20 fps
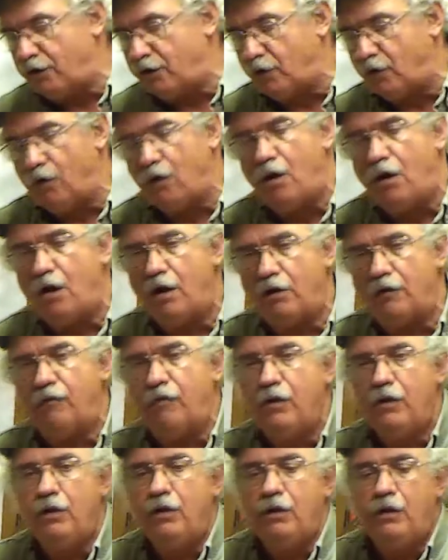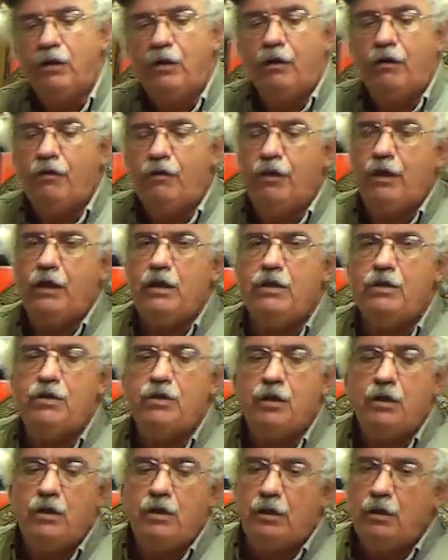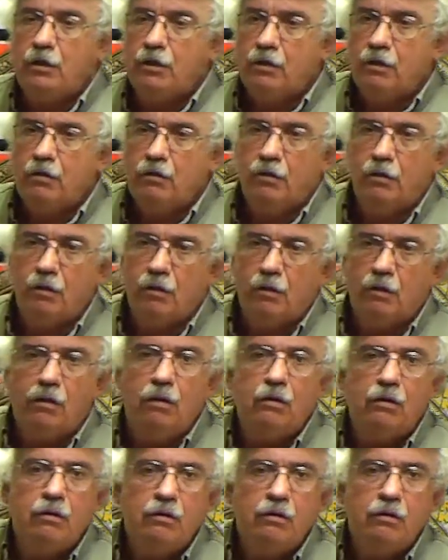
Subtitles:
to a lot of these little